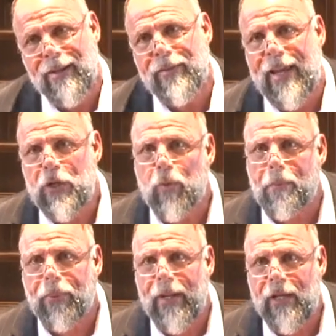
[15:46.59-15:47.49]
Things were
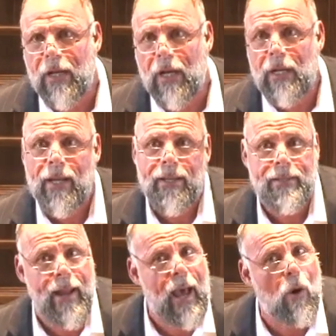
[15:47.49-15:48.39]
pretty good.
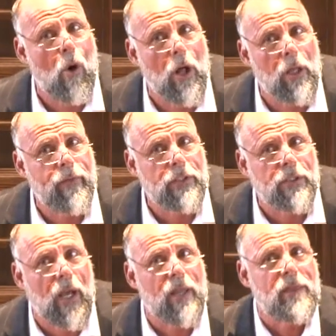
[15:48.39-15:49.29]
Now, all of a
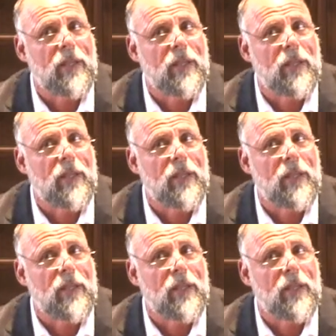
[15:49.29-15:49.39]
sudden,